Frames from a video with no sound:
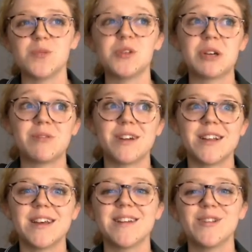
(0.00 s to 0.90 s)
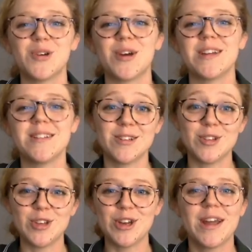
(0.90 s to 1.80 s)
which I really enjoy to
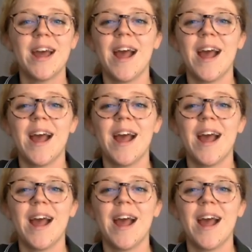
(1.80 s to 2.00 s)
do.